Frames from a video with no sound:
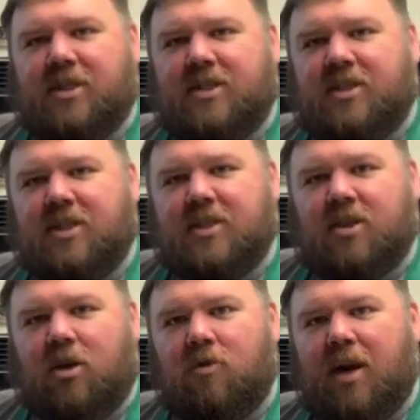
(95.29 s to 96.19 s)
It's just
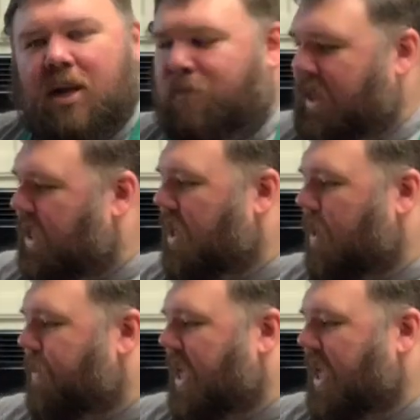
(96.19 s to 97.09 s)
already beaten
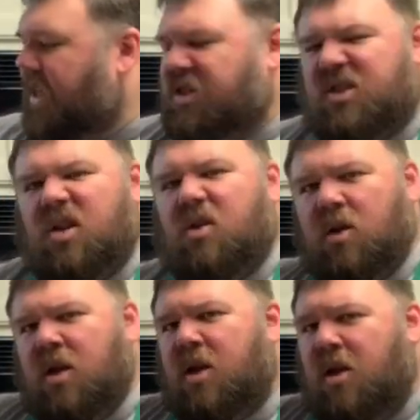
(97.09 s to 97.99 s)
up eggs, so
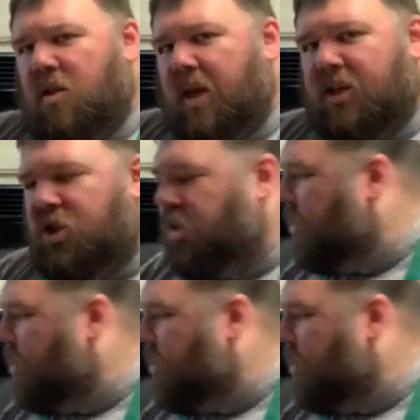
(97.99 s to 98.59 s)
that should